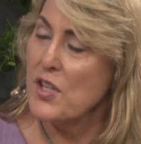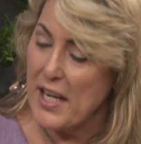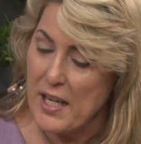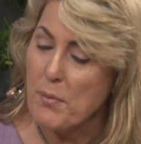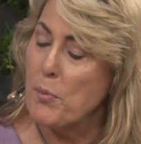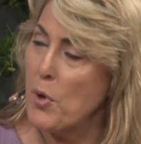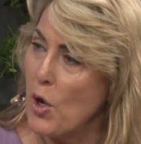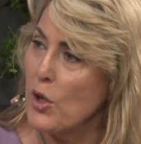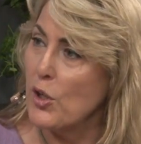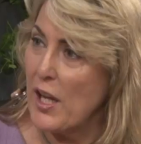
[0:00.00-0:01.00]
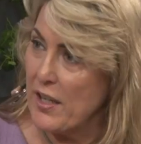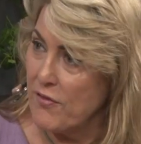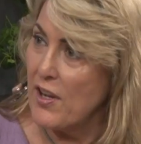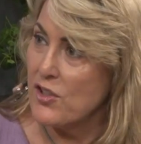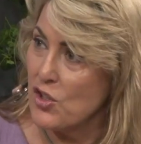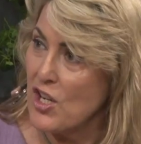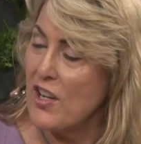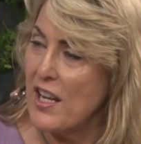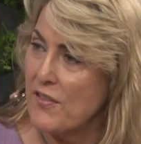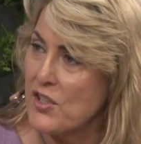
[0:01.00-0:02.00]
them apart, like a foster child
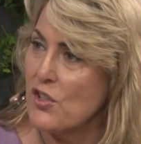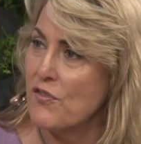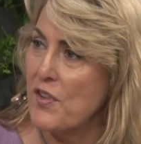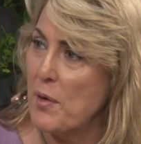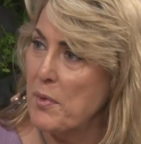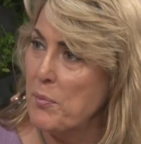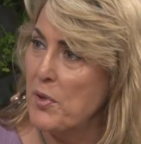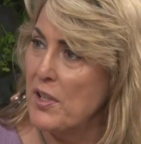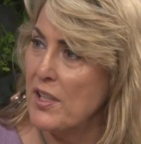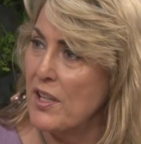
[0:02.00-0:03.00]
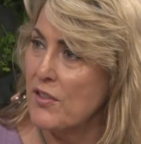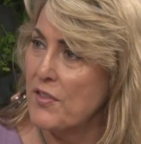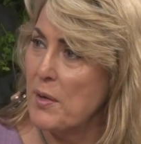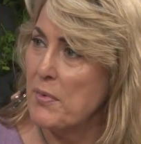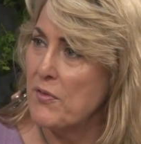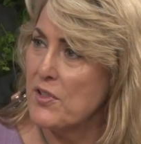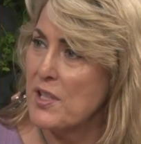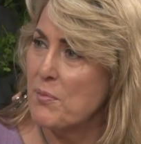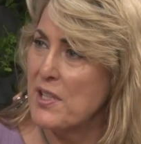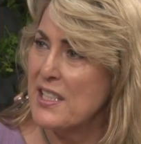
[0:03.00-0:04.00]
out of a certain family and put in another family for
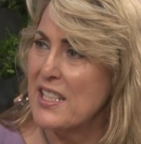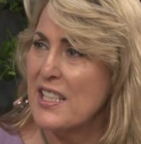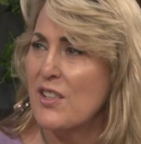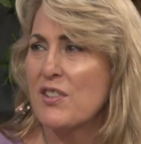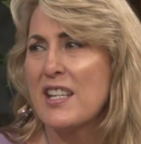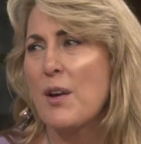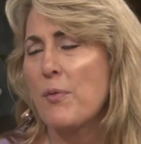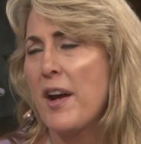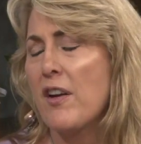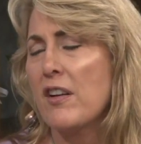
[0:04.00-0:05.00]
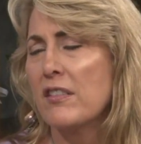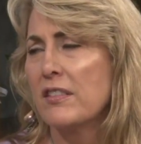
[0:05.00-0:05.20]
some reason, or is that rare?